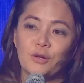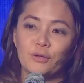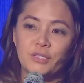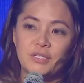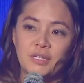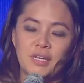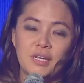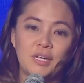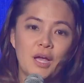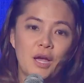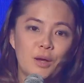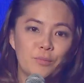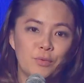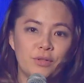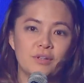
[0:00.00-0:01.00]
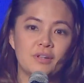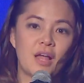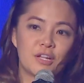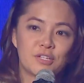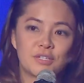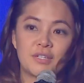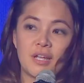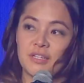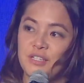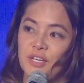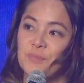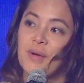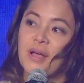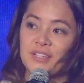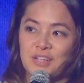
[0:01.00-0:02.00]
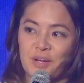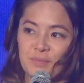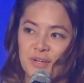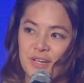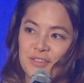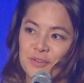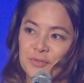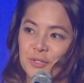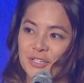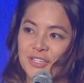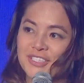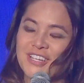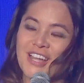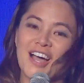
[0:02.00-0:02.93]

City, we're the largest sightseeing pass company in the world.